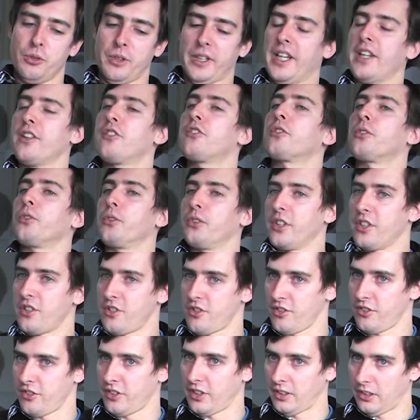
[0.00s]
race
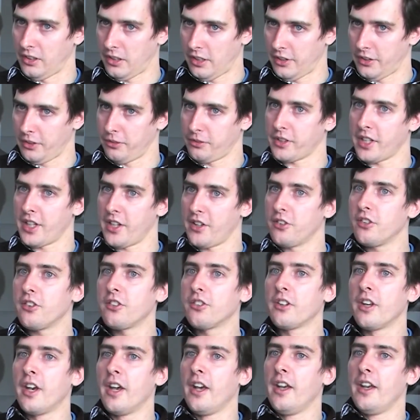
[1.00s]
conditions in a lot of
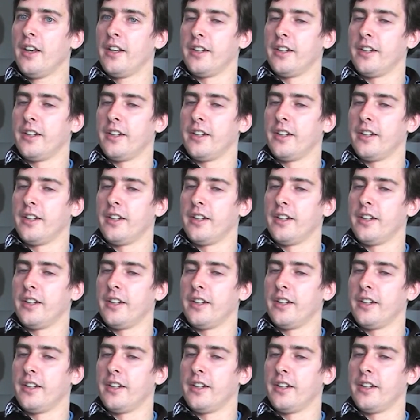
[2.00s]
cases.